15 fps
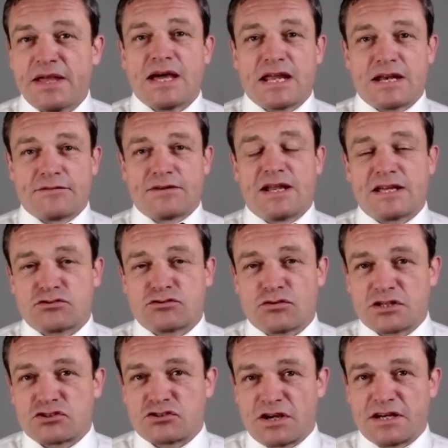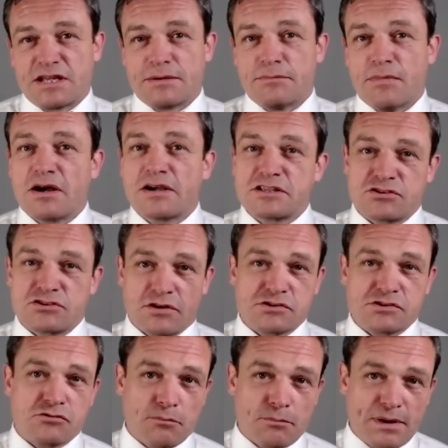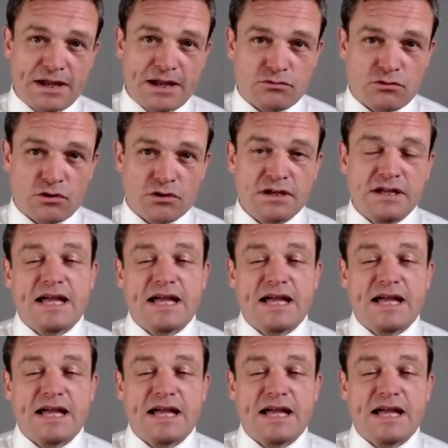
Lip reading: Head of Electronic Trading and Market Structure at BlackRock,